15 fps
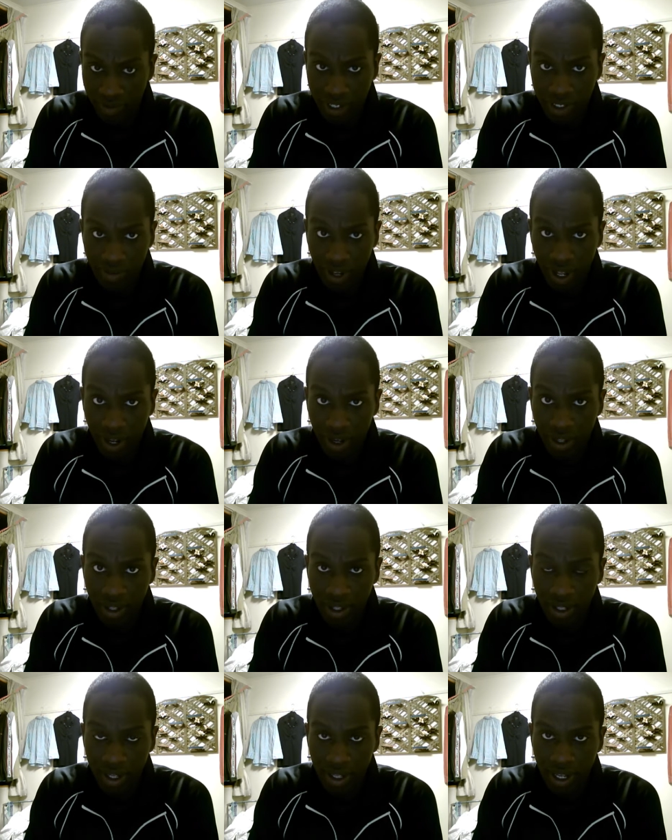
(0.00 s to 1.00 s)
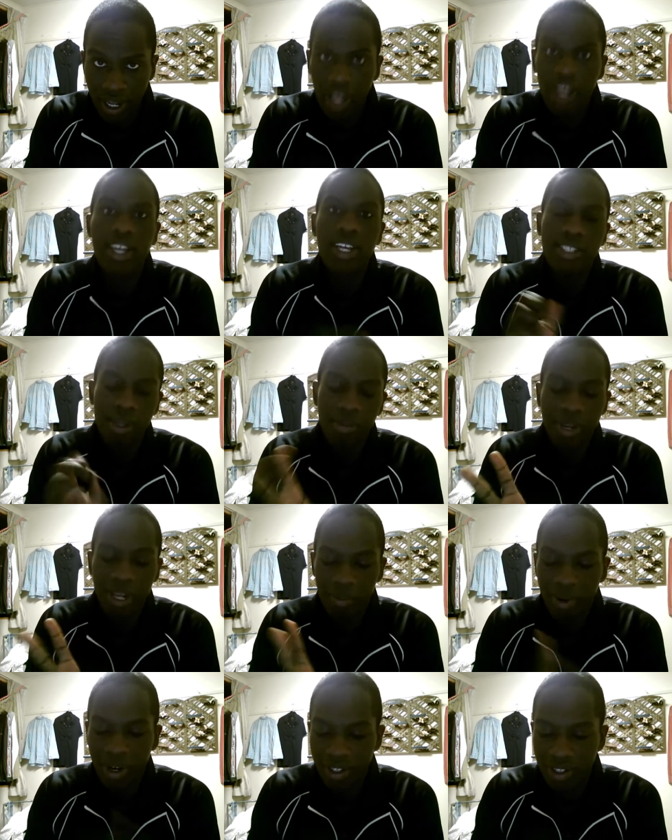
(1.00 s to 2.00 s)
this vlog. I guess I'll
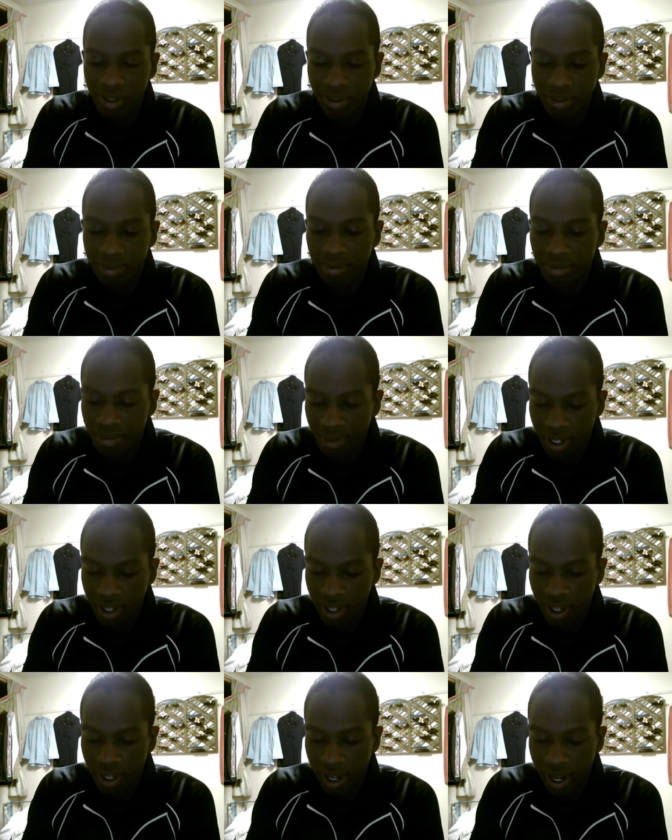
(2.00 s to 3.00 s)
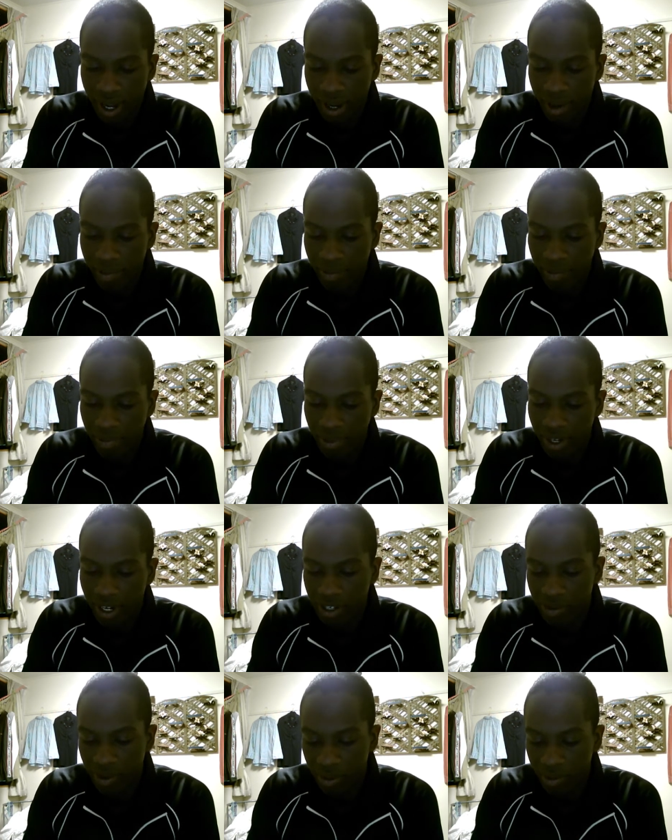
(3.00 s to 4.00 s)
make a part 2. The
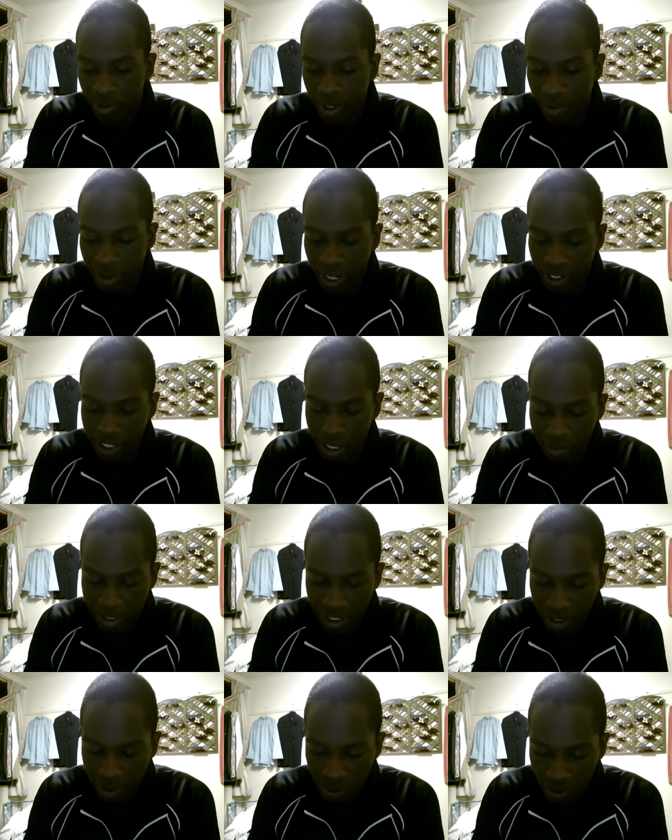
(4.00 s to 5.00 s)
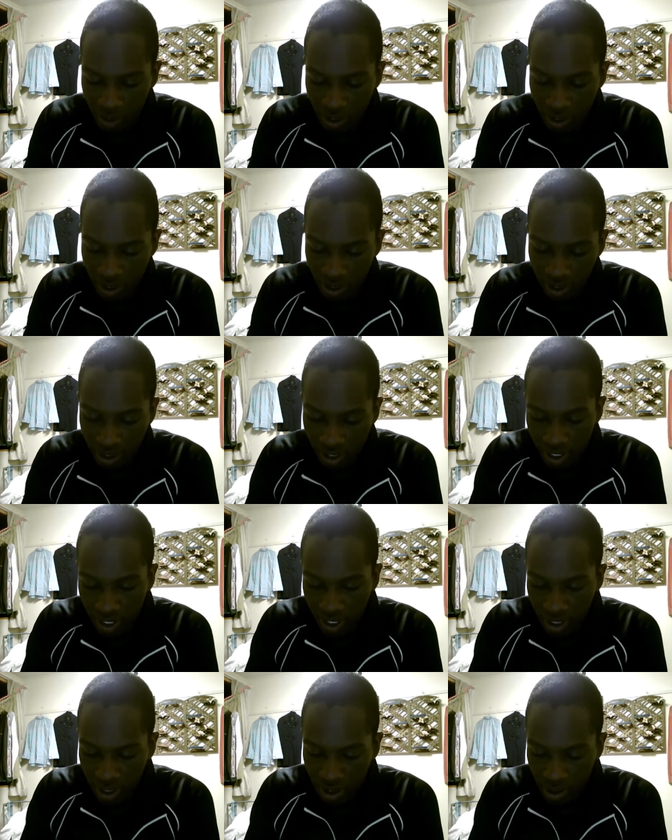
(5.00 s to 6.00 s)
next one will be about Japanese schools.
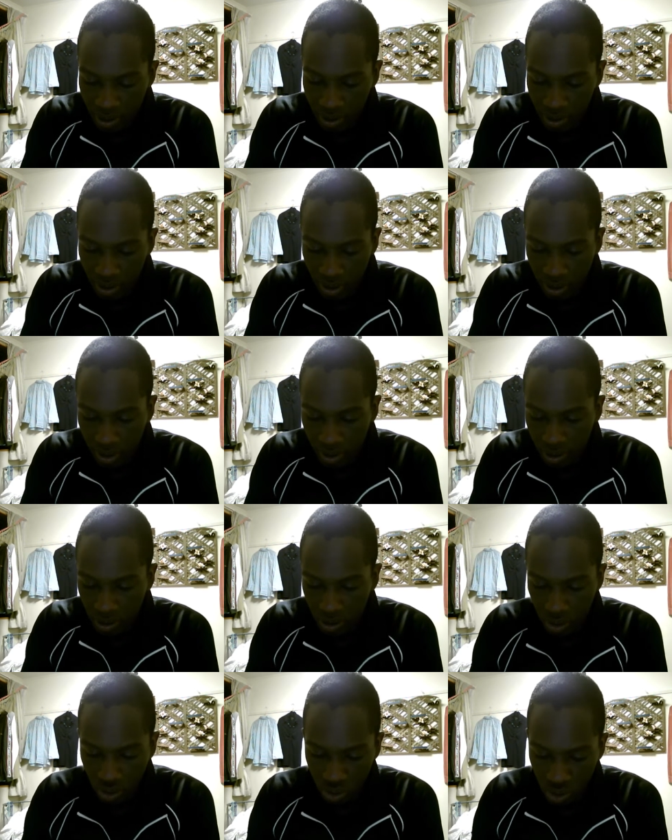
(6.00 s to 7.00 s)
So,